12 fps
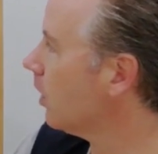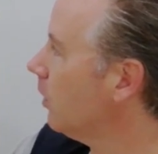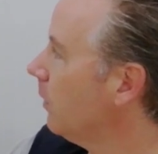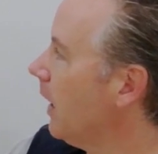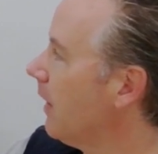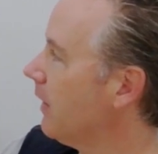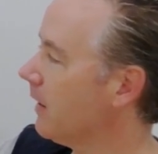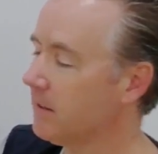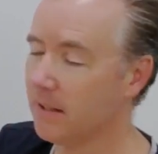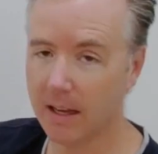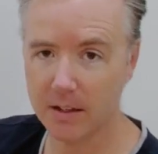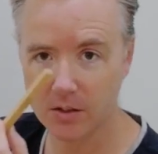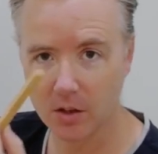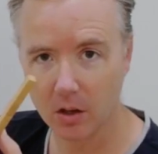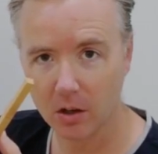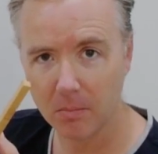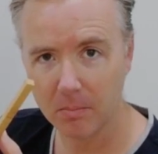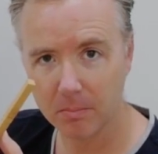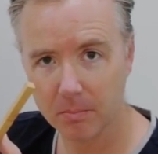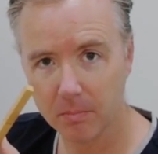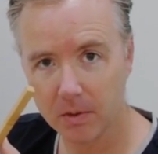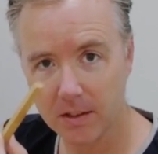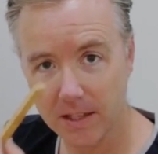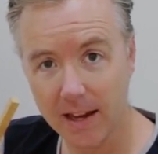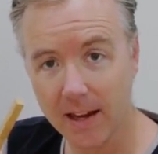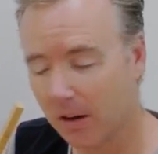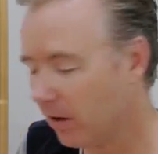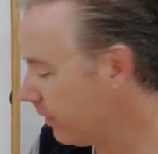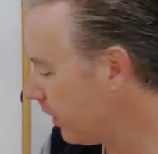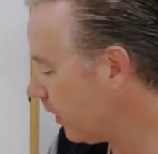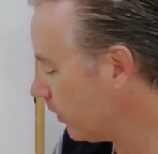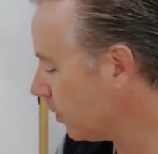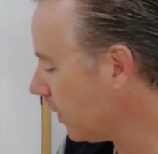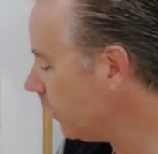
column we have our tens column, 10 of those